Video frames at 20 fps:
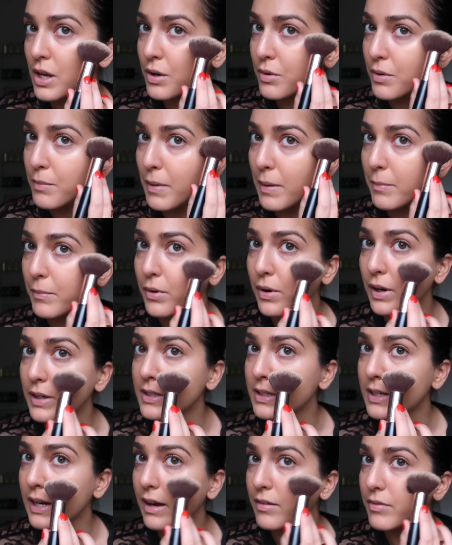Remember, I
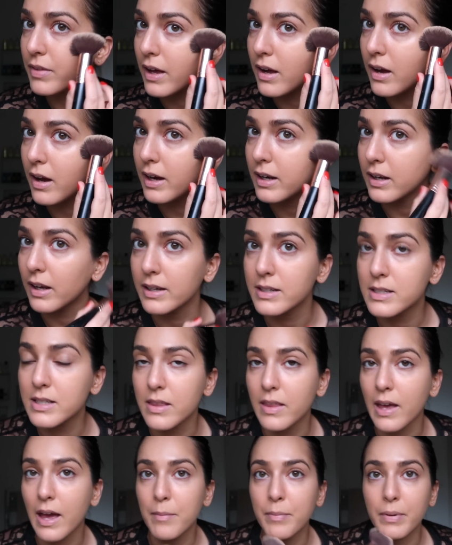did have that highlighter
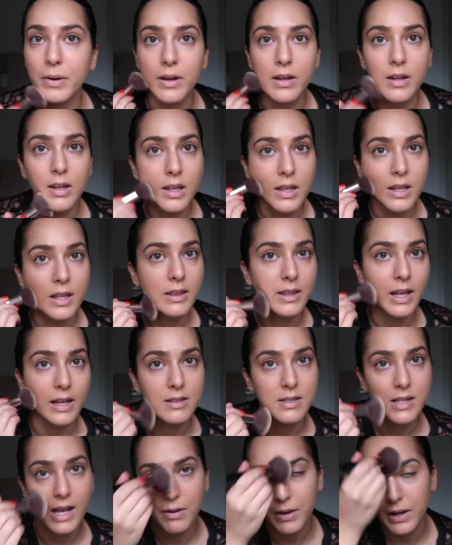there, but
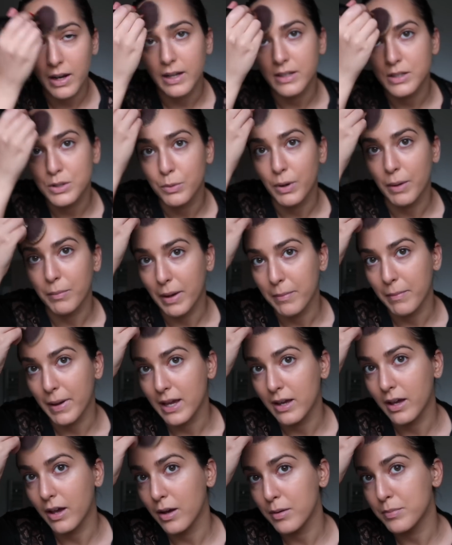that's how I like to wear my
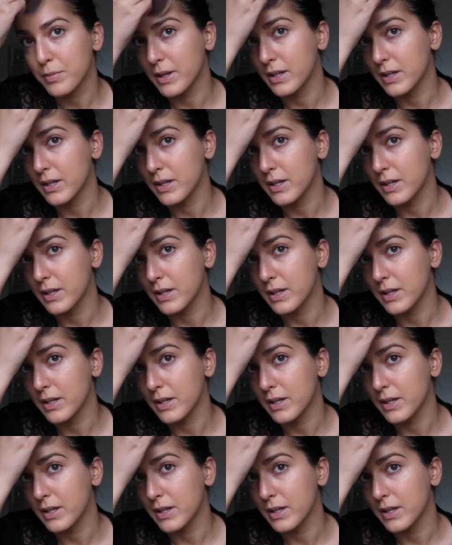makeup.